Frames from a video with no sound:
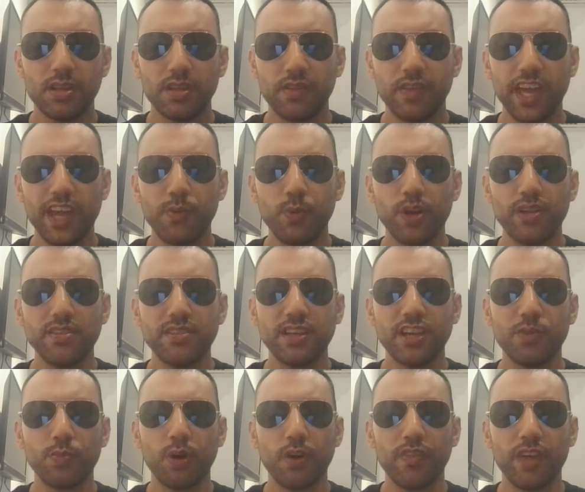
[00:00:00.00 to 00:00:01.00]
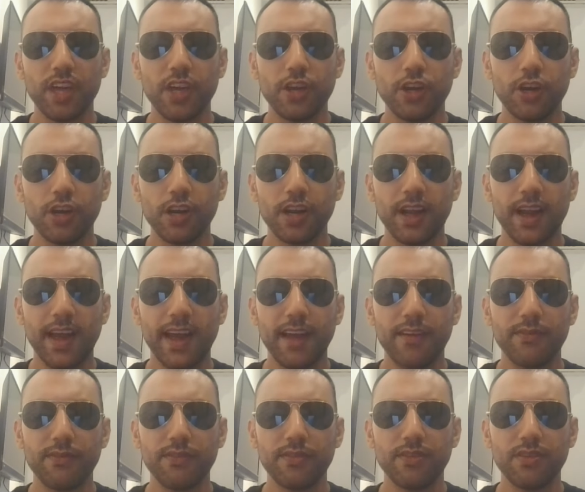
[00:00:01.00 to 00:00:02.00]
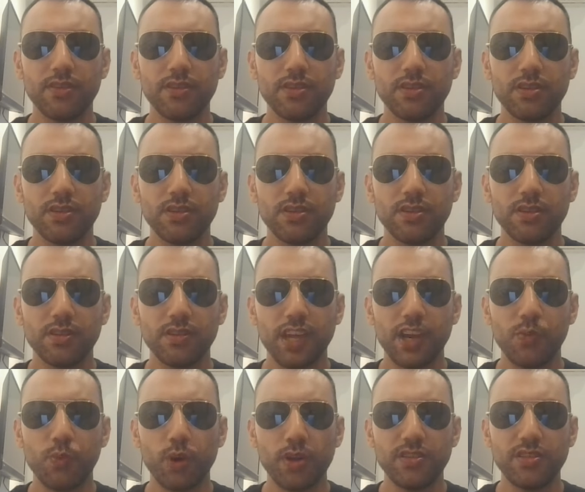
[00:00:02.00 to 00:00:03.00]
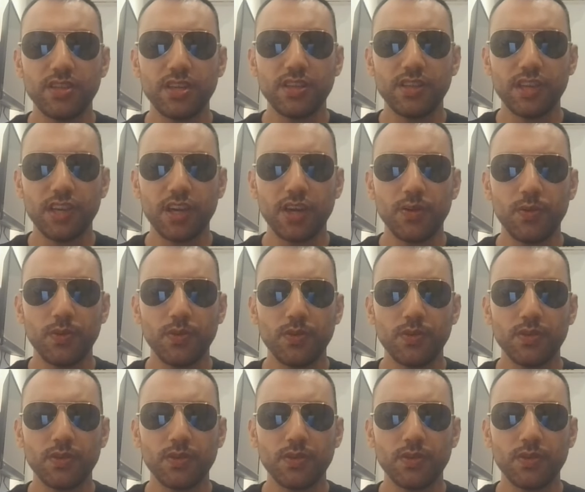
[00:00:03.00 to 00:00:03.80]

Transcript: They wanted what they couldn't have. They wanted you,